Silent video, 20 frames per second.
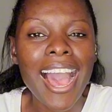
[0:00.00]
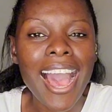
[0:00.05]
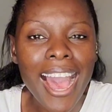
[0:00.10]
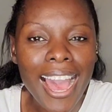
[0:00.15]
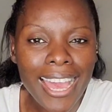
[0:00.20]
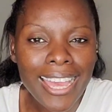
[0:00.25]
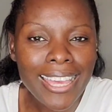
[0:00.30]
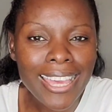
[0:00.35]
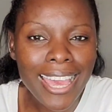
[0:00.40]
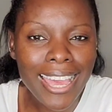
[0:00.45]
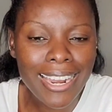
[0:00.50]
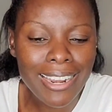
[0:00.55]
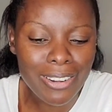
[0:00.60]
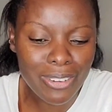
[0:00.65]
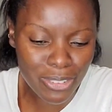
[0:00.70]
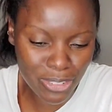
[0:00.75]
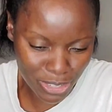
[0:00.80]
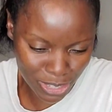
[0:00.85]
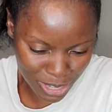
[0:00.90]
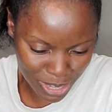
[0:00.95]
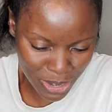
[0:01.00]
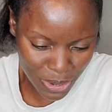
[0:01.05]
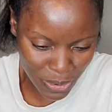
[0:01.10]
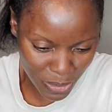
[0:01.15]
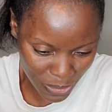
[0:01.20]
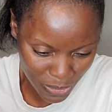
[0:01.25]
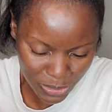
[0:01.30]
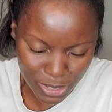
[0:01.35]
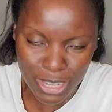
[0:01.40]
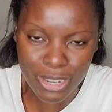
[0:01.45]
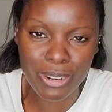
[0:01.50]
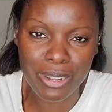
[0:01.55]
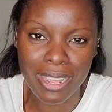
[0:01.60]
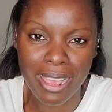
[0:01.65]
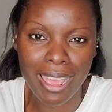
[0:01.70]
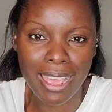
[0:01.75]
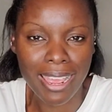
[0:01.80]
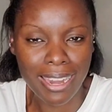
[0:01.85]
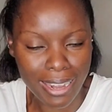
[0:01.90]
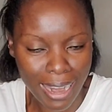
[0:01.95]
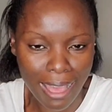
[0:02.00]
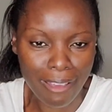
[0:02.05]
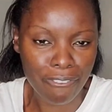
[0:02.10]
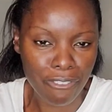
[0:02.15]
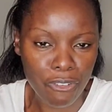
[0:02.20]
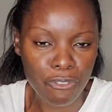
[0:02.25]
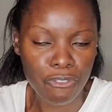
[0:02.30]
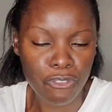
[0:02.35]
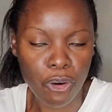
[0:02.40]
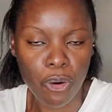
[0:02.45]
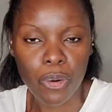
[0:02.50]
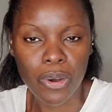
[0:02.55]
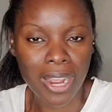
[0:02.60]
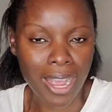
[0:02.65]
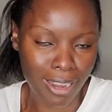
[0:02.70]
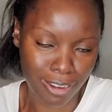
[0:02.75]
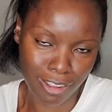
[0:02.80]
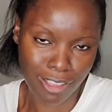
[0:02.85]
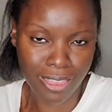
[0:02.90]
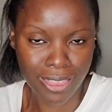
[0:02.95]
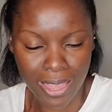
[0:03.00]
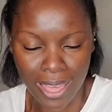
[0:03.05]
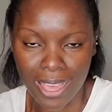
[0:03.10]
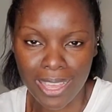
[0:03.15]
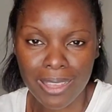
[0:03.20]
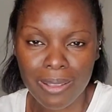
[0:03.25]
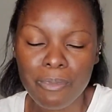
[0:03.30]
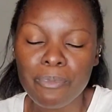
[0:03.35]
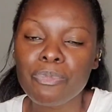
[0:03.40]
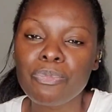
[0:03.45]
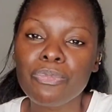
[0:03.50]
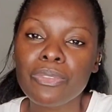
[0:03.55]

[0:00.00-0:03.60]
I can, do the knife and fork kind of thing.